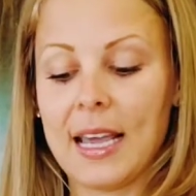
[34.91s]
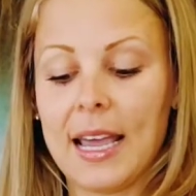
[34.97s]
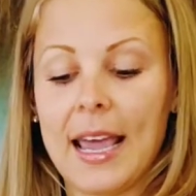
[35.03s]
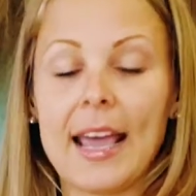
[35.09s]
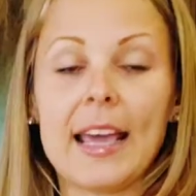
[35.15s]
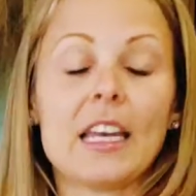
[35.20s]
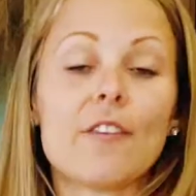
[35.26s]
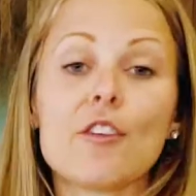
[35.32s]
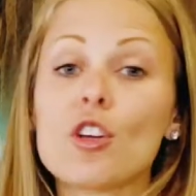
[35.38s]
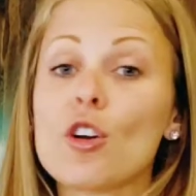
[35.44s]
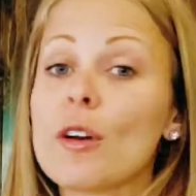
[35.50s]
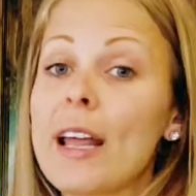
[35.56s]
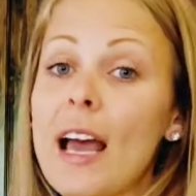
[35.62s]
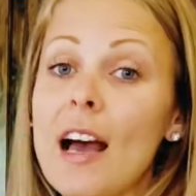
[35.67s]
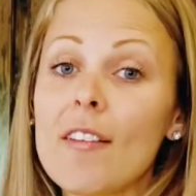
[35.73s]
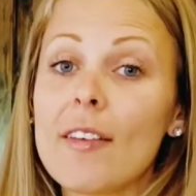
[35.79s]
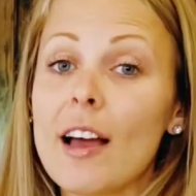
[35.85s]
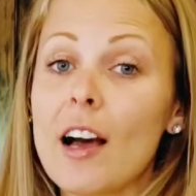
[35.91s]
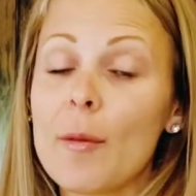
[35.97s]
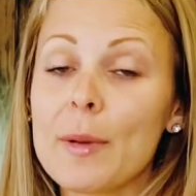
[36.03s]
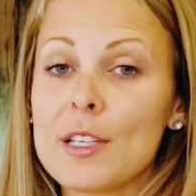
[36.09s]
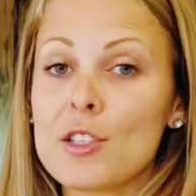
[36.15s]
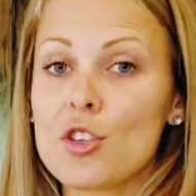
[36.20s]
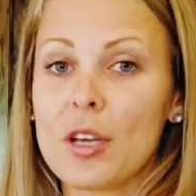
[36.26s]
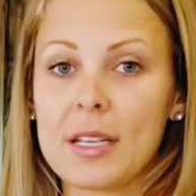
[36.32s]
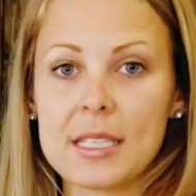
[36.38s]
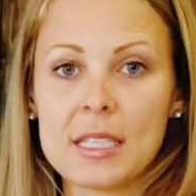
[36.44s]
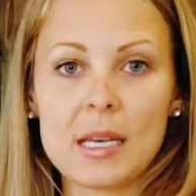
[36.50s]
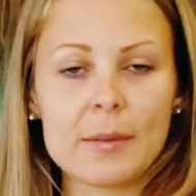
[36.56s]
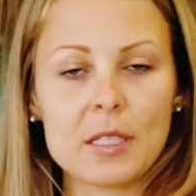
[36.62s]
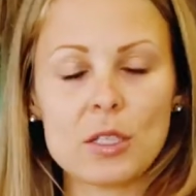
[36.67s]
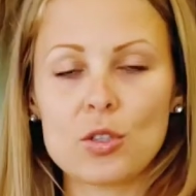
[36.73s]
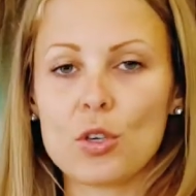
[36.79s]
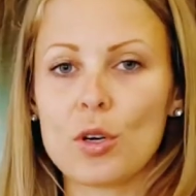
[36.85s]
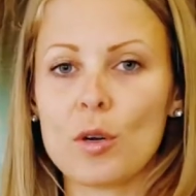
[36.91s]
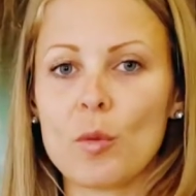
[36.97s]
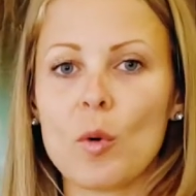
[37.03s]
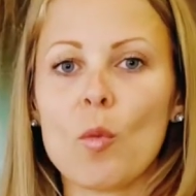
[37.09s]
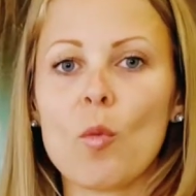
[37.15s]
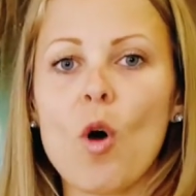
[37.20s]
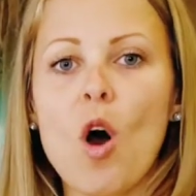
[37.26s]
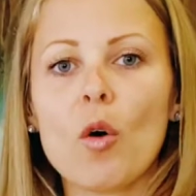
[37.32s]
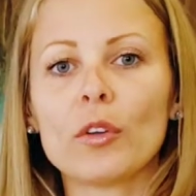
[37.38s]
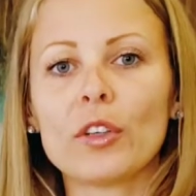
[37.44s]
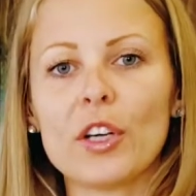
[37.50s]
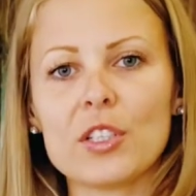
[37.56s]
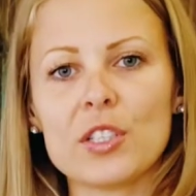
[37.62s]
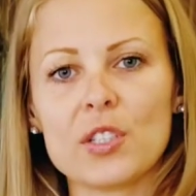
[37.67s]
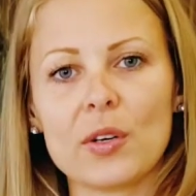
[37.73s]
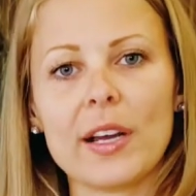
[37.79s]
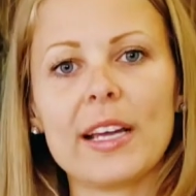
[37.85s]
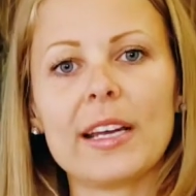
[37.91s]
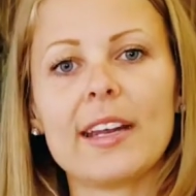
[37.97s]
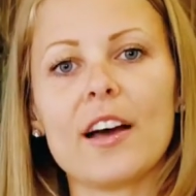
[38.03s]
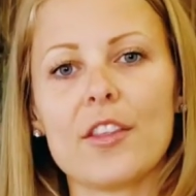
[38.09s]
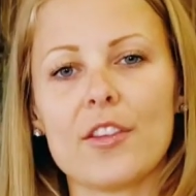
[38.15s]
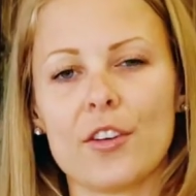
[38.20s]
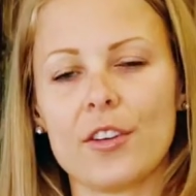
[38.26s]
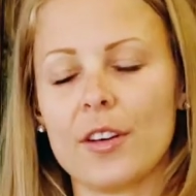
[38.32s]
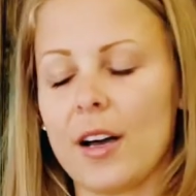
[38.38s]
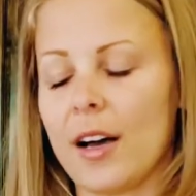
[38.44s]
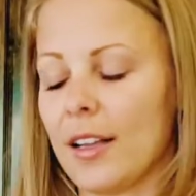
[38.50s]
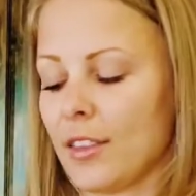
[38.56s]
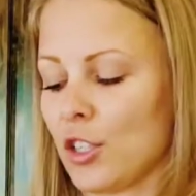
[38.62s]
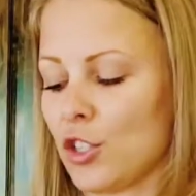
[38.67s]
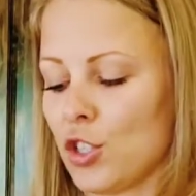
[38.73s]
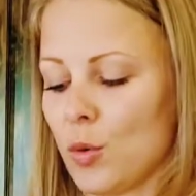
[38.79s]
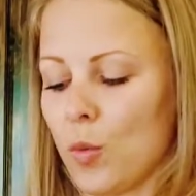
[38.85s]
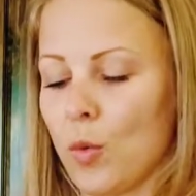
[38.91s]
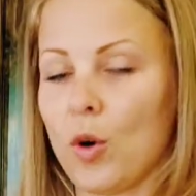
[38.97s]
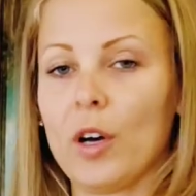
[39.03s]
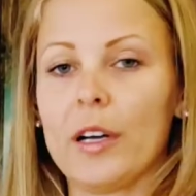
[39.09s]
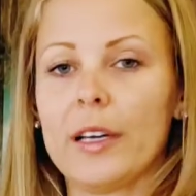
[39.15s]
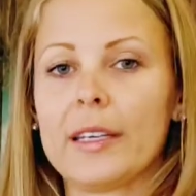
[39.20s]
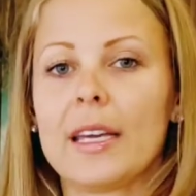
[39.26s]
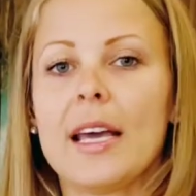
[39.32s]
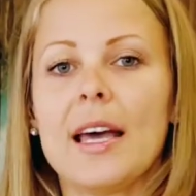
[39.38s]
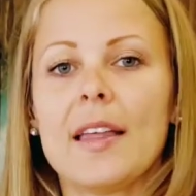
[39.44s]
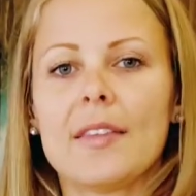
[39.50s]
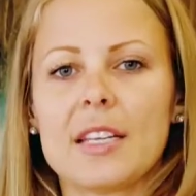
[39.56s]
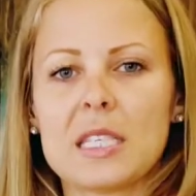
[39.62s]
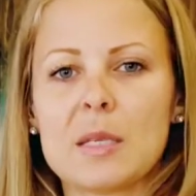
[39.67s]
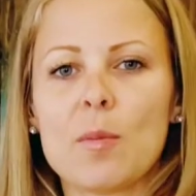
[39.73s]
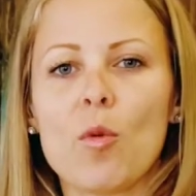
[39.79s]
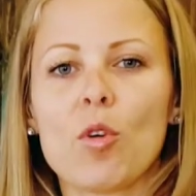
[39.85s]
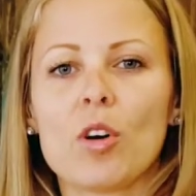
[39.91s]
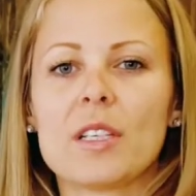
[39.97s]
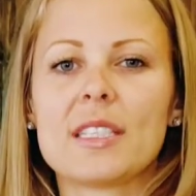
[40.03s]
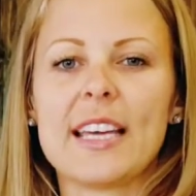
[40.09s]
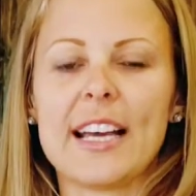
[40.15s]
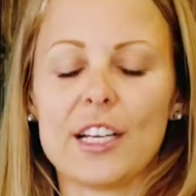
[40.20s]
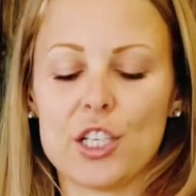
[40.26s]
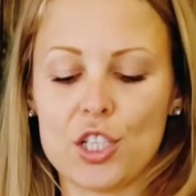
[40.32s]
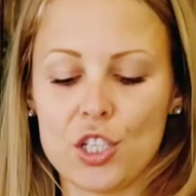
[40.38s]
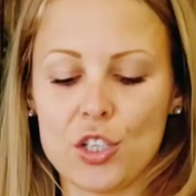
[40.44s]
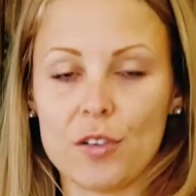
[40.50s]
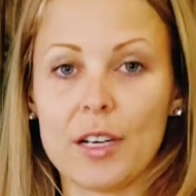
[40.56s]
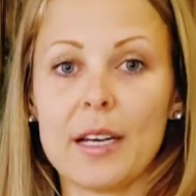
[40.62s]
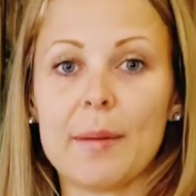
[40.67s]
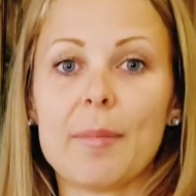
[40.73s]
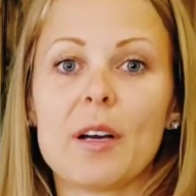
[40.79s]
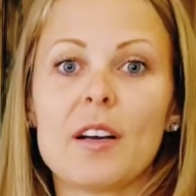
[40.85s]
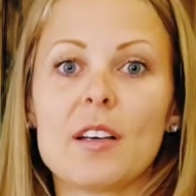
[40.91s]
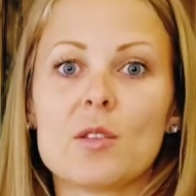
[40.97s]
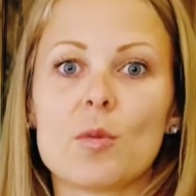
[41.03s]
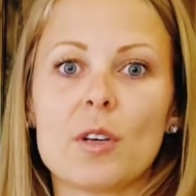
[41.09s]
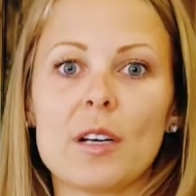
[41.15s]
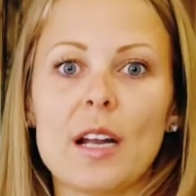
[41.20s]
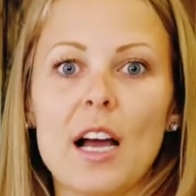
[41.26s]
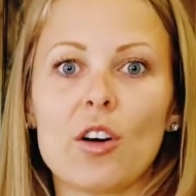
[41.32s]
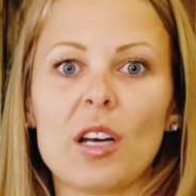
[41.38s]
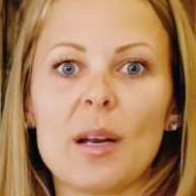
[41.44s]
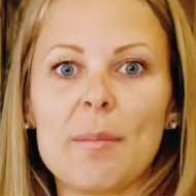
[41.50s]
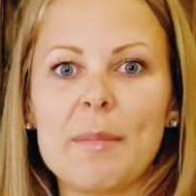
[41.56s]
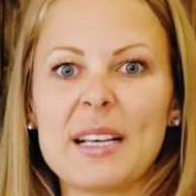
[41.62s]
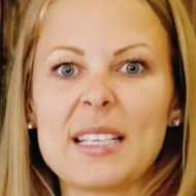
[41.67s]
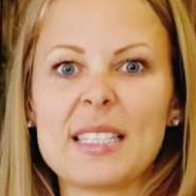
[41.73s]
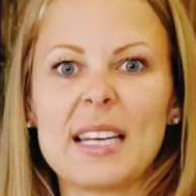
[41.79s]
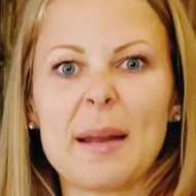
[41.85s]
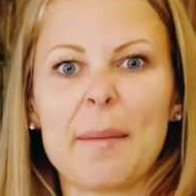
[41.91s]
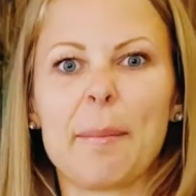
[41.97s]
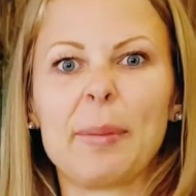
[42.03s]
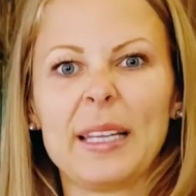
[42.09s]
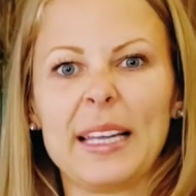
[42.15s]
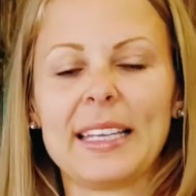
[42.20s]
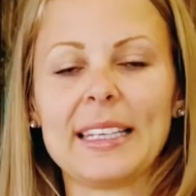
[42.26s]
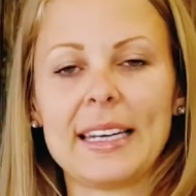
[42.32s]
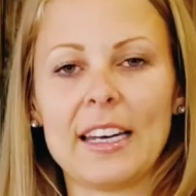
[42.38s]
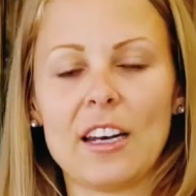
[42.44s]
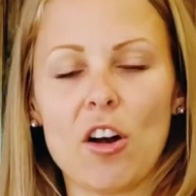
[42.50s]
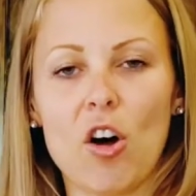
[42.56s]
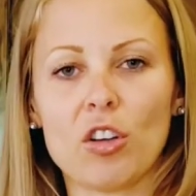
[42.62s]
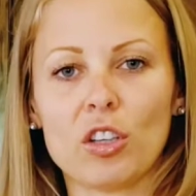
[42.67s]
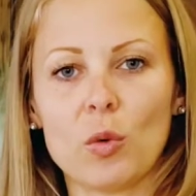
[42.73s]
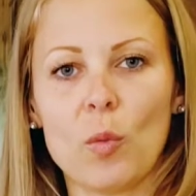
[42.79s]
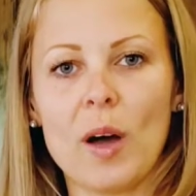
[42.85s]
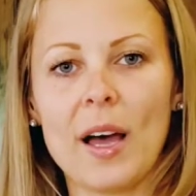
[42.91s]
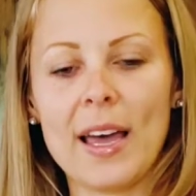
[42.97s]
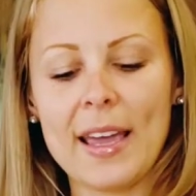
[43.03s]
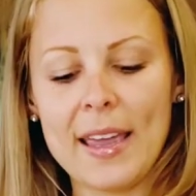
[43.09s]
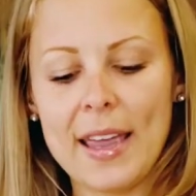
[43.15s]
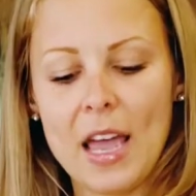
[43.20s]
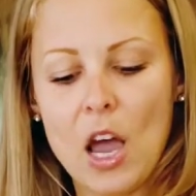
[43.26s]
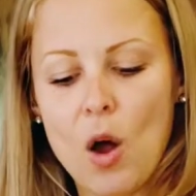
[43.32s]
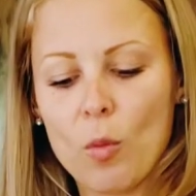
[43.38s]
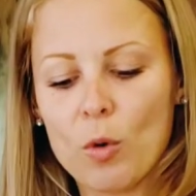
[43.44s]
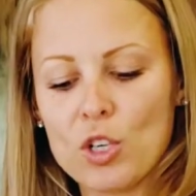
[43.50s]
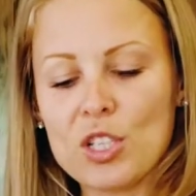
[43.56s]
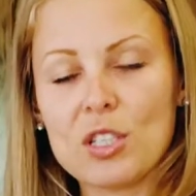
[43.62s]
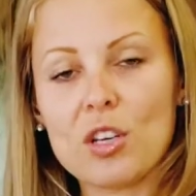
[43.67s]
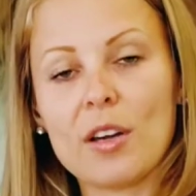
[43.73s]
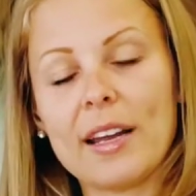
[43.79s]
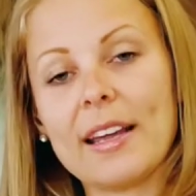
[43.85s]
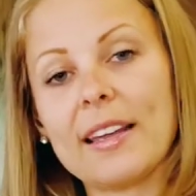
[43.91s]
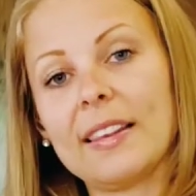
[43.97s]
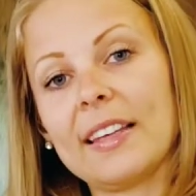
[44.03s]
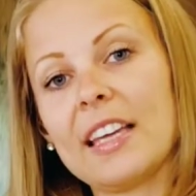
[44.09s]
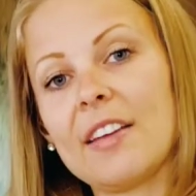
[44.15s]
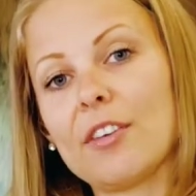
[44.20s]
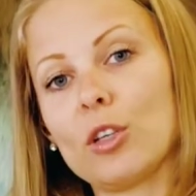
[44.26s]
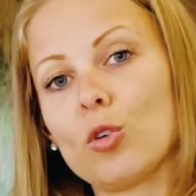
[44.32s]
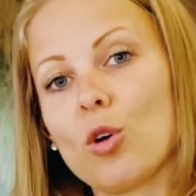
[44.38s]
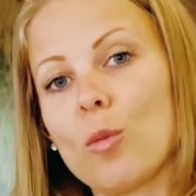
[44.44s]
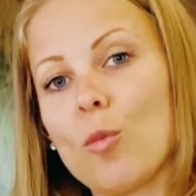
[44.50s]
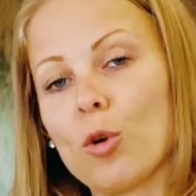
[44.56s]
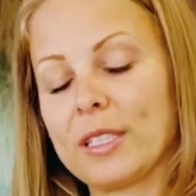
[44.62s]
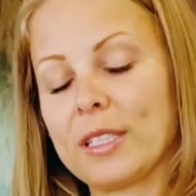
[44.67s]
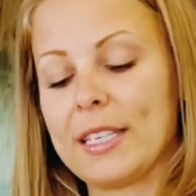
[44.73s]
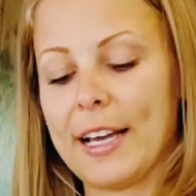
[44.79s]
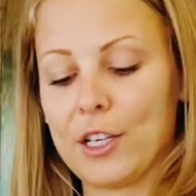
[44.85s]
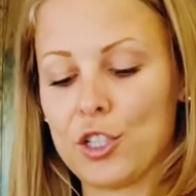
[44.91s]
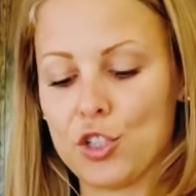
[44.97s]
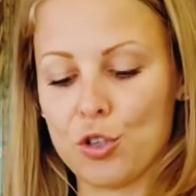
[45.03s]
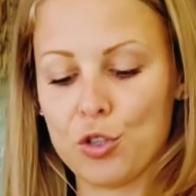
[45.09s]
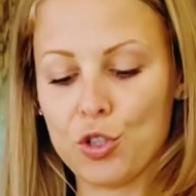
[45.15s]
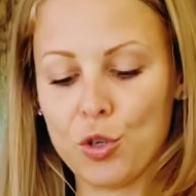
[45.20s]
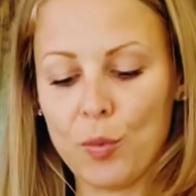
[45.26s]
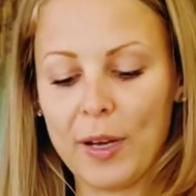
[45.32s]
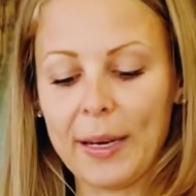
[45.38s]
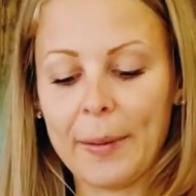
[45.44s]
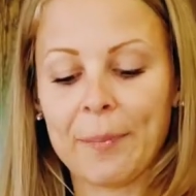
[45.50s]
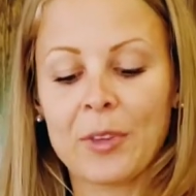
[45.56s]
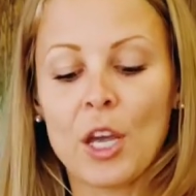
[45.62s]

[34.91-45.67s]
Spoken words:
And if you don't have almonds, you can substitute it with walnuts or any other nut that you want that's more textury, because we're not going to mix it in, blend it all the way. We're just going to leave a little more texture to it.